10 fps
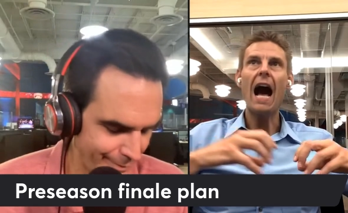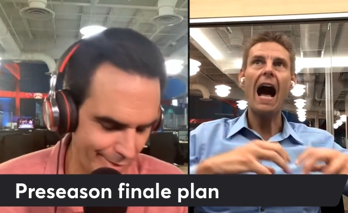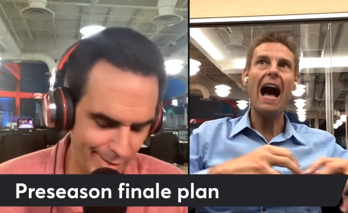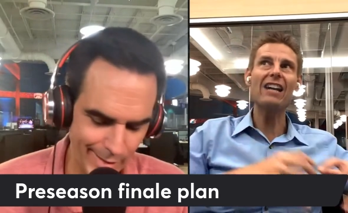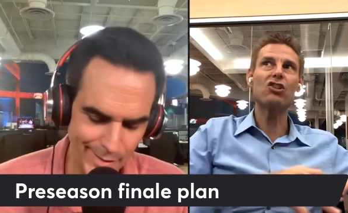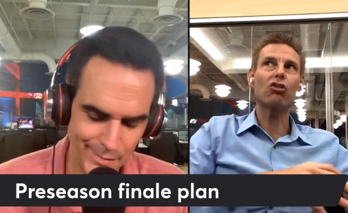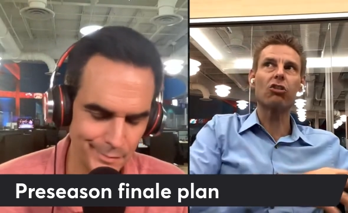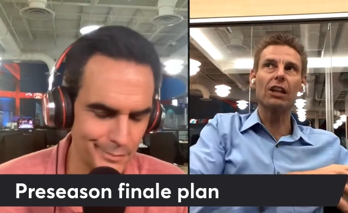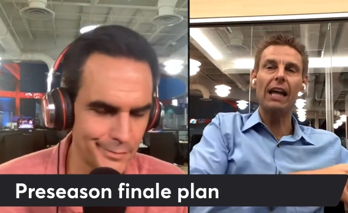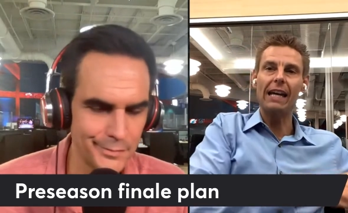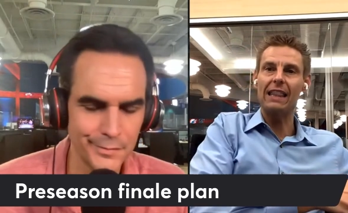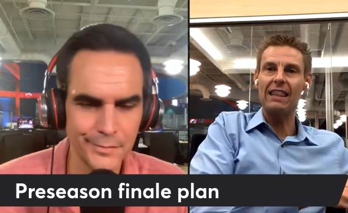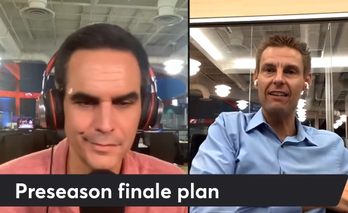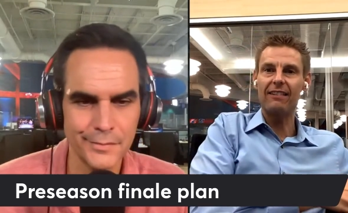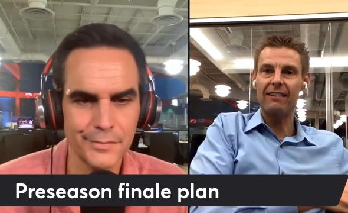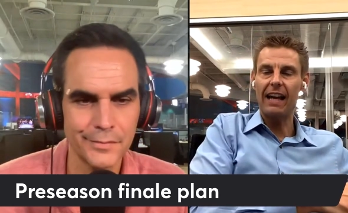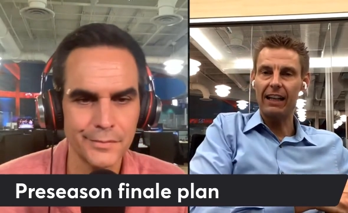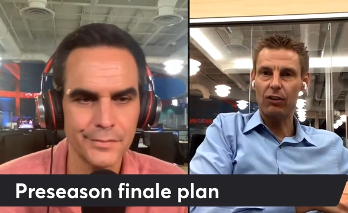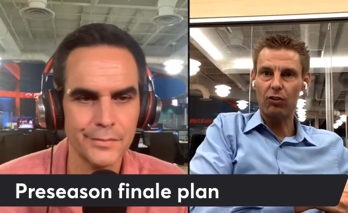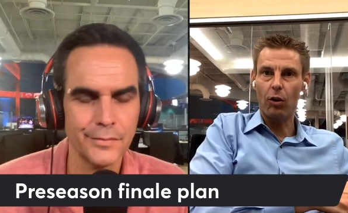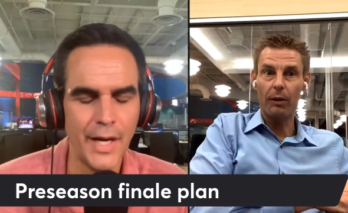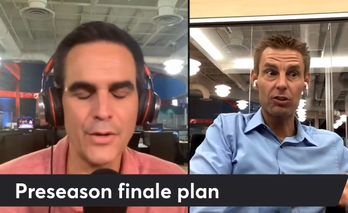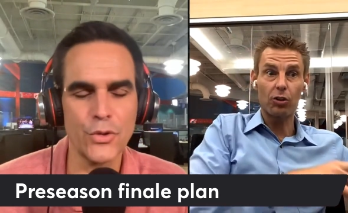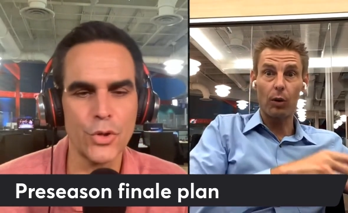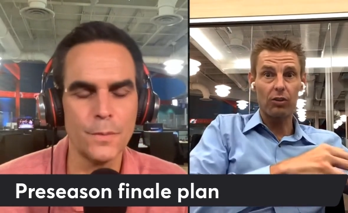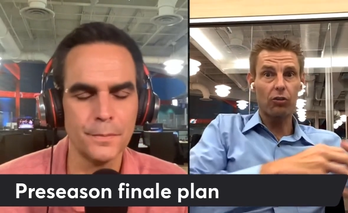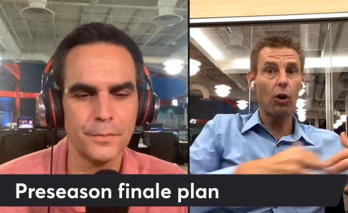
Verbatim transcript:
Speaker 1: i just like this setting so much I do too.